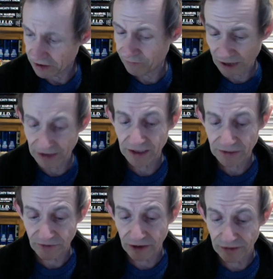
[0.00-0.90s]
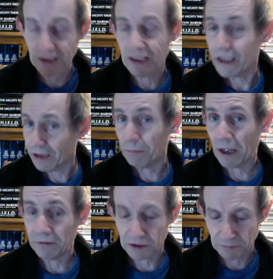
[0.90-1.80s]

In fact, there's very little bonus